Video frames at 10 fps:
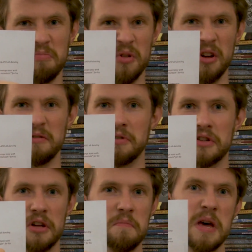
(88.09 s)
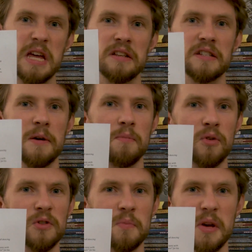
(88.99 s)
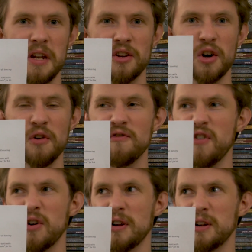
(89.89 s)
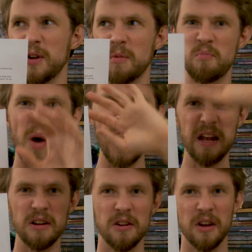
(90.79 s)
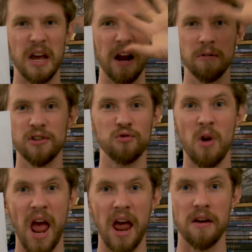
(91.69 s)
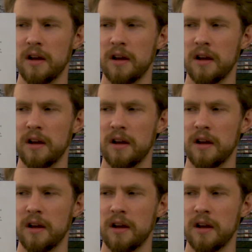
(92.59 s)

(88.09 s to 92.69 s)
the main temple's been converted and painted a garish red.